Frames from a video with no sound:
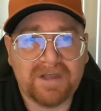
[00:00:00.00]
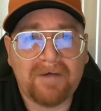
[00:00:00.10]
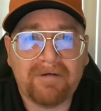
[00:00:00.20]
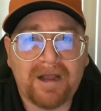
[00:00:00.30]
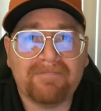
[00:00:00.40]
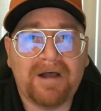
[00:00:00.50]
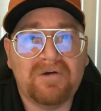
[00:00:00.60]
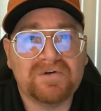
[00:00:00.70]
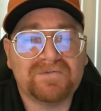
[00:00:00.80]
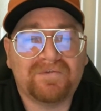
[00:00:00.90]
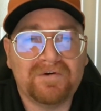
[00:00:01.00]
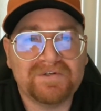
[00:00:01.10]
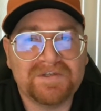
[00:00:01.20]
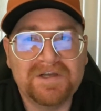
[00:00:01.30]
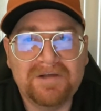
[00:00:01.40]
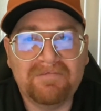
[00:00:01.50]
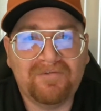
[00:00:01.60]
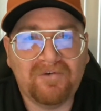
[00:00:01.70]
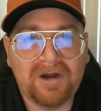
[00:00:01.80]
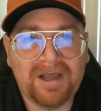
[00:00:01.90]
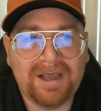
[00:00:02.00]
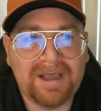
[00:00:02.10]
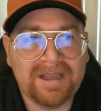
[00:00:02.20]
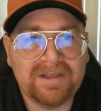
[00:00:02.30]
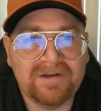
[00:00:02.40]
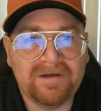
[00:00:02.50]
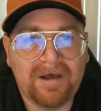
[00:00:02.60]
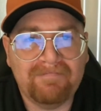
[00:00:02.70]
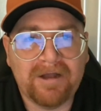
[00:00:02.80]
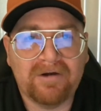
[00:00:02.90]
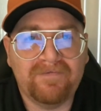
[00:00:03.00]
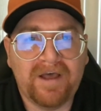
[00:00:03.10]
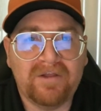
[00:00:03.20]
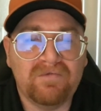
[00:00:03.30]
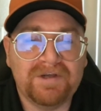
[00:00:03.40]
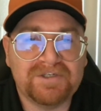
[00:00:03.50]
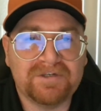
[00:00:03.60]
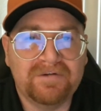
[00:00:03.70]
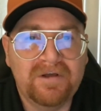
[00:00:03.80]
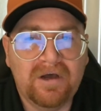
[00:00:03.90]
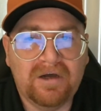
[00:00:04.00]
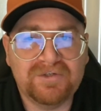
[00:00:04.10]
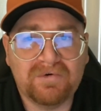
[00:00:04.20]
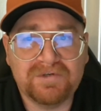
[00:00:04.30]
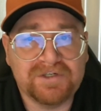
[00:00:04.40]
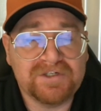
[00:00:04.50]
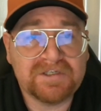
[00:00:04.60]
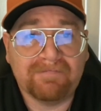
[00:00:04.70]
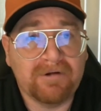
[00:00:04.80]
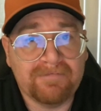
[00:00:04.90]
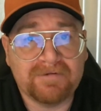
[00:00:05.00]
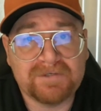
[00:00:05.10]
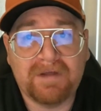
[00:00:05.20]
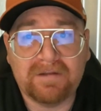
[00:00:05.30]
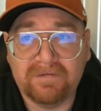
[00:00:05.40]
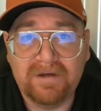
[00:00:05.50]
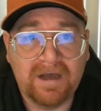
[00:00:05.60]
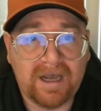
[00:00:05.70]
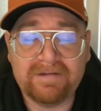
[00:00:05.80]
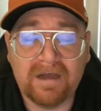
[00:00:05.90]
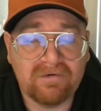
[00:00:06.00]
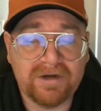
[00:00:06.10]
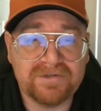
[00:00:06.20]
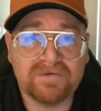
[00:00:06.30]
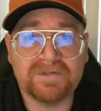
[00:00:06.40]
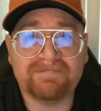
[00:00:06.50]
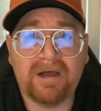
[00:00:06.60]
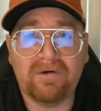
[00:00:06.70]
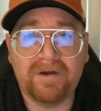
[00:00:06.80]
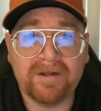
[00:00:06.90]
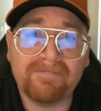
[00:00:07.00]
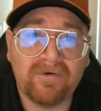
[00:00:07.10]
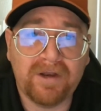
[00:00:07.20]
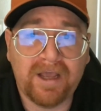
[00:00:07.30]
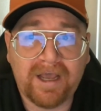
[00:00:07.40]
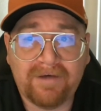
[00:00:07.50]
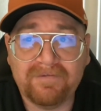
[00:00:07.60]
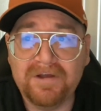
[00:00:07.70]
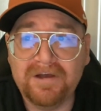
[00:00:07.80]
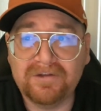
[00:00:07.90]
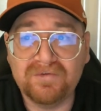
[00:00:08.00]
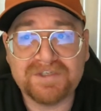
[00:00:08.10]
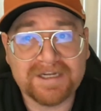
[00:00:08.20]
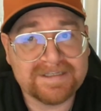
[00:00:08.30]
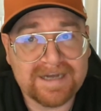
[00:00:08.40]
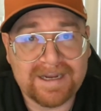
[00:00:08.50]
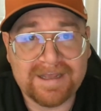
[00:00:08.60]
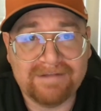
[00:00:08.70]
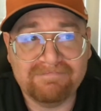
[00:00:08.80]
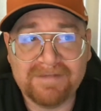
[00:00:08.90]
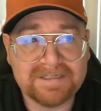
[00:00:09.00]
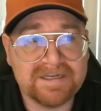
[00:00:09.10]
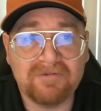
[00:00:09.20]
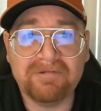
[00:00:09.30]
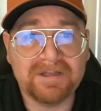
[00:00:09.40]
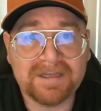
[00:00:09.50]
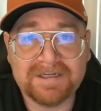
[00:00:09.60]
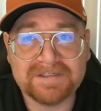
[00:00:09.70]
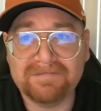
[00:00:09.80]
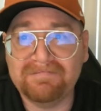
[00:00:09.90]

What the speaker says: without Brock Bowers first before I get a better evaluation on Georgia. And just to put in perspective, I downgraded Georgia's power rating a point and a half, losing a tight end. That's never been the case